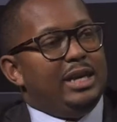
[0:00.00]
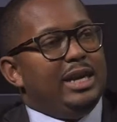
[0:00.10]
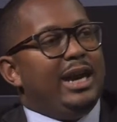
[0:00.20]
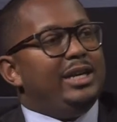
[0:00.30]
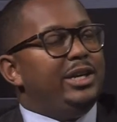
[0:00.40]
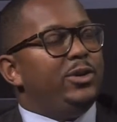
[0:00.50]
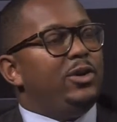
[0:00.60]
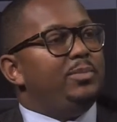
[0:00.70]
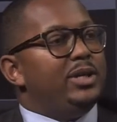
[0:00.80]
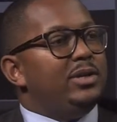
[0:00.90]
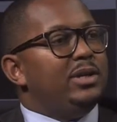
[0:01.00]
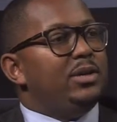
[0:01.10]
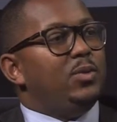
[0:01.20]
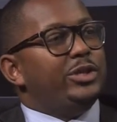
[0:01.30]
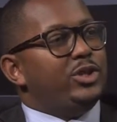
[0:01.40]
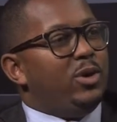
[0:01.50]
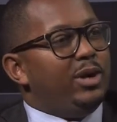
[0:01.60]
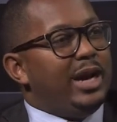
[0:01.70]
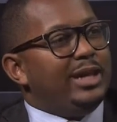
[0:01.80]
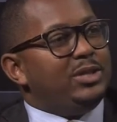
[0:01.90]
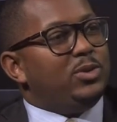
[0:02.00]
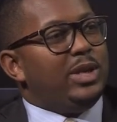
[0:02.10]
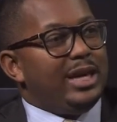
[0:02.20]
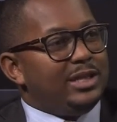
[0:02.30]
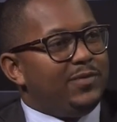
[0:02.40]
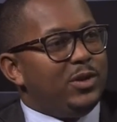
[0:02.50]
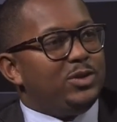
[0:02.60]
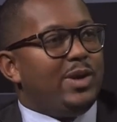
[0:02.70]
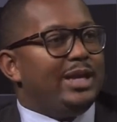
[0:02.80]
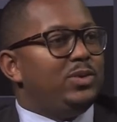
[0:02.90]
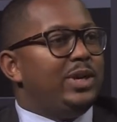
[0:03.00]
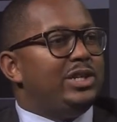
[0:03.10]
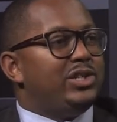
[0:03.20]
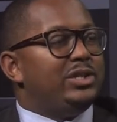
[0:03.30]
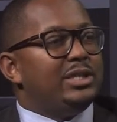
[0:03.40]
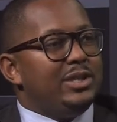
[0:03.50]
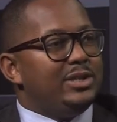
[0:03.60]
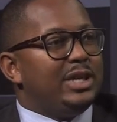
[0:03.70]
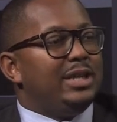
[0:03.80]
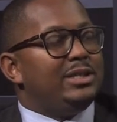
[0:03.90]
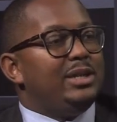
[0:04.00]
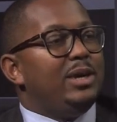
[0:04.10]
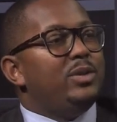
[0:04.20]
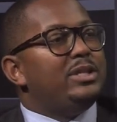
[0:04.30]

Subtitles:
A 90-year-old building where Jordan High School had its first graduation still stands today.